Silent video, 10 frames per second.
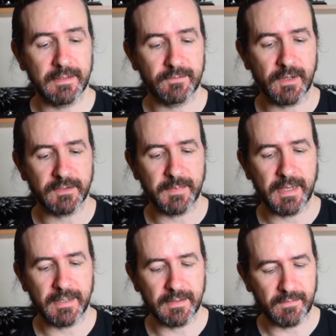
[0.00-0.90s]

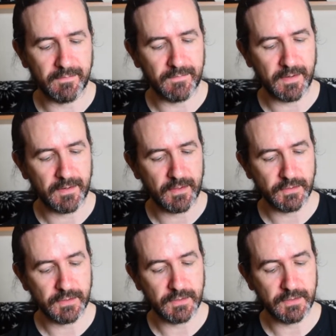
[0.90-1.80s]
Rosman
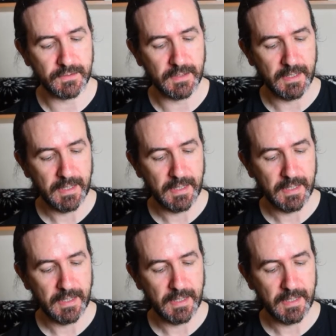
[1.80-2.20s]
versions.